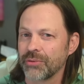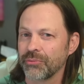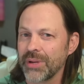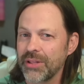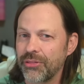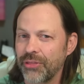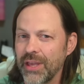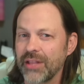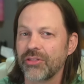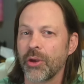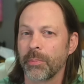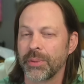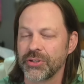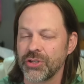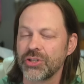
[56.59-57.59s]
to rethink
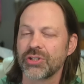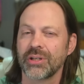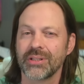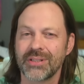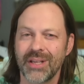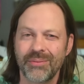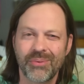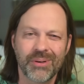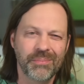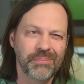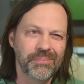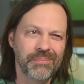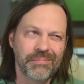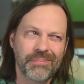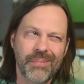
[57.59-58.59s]
their position and said, well,
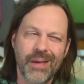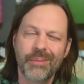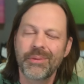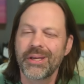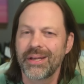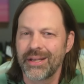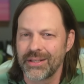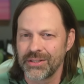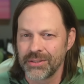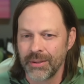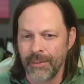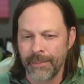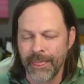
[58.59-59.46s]
maybe it is.